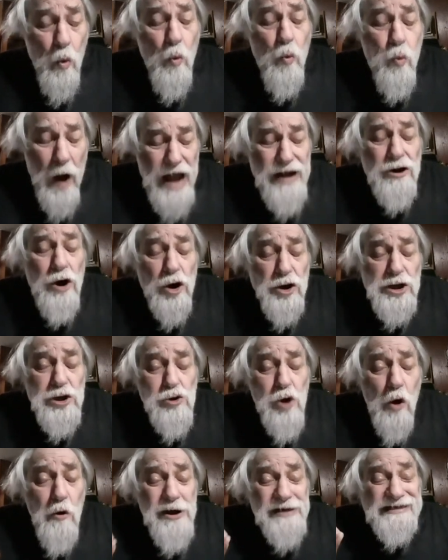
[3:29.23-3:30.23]
When are you
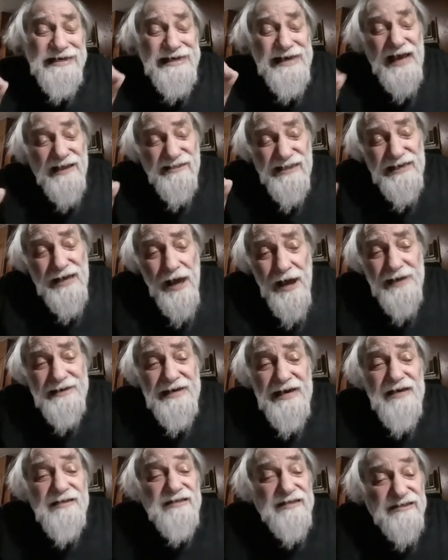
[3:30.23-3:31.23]
going to get the
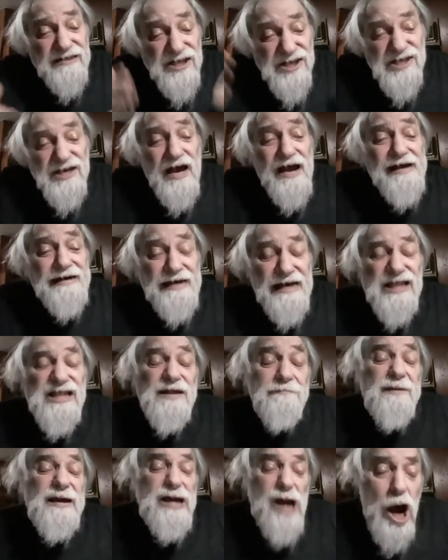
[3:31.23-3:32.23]
idea that this guy needs
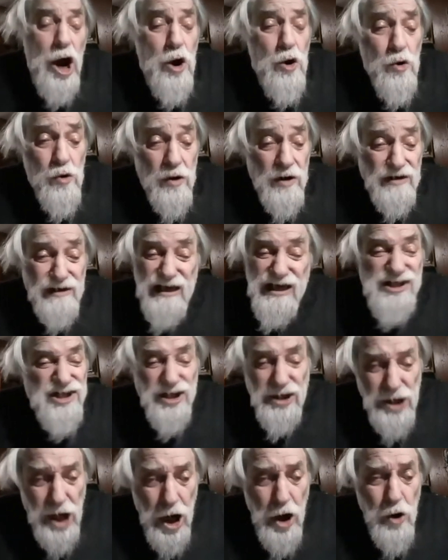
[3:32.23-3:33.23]
to
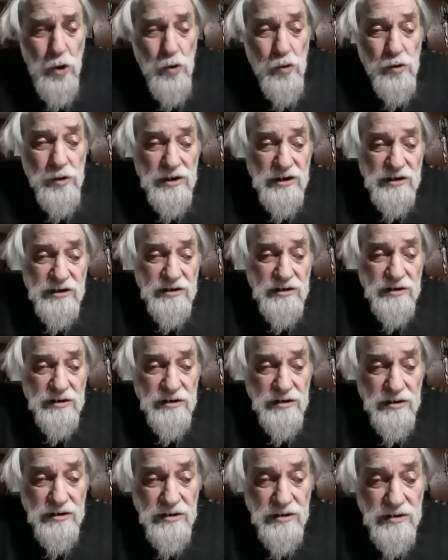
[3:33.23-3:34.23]
go?
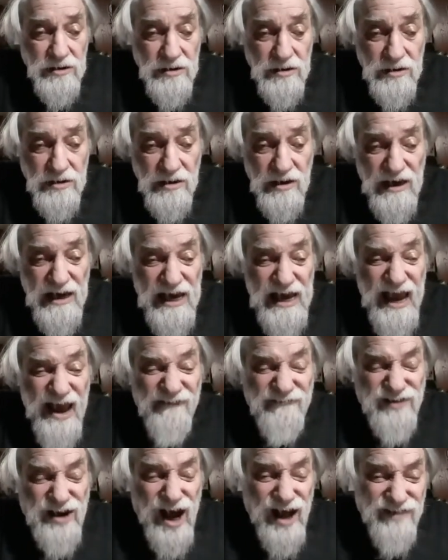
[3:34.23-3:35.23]

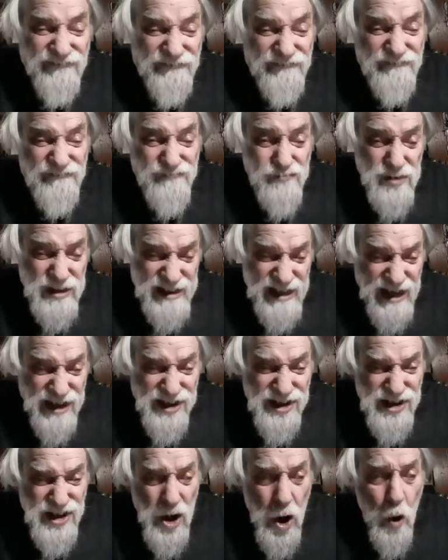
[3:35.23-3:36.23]
If not with
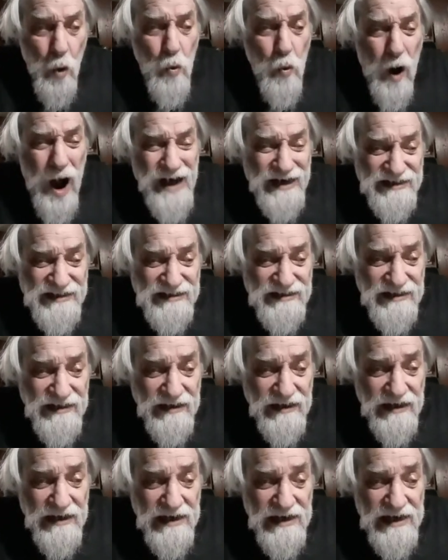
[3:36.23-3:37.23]
this, what?
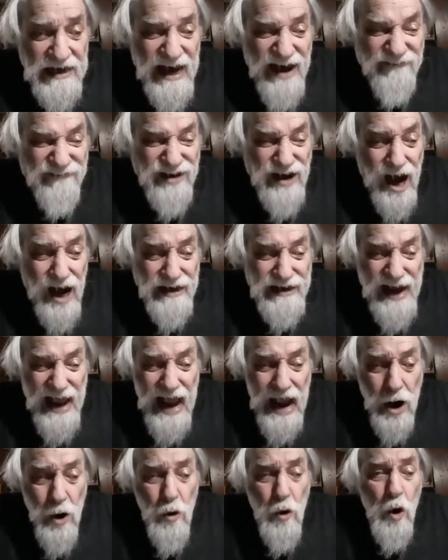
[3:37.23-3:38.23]
If not
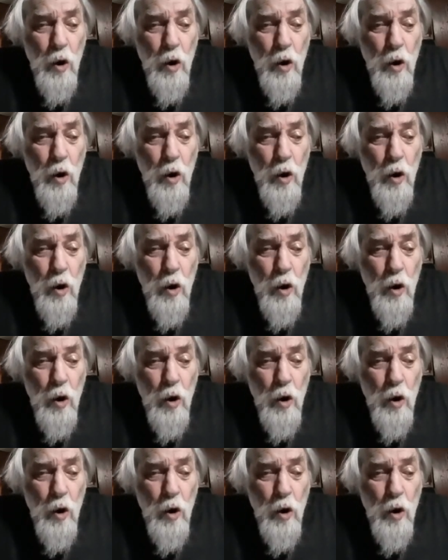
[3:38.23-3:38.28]
now,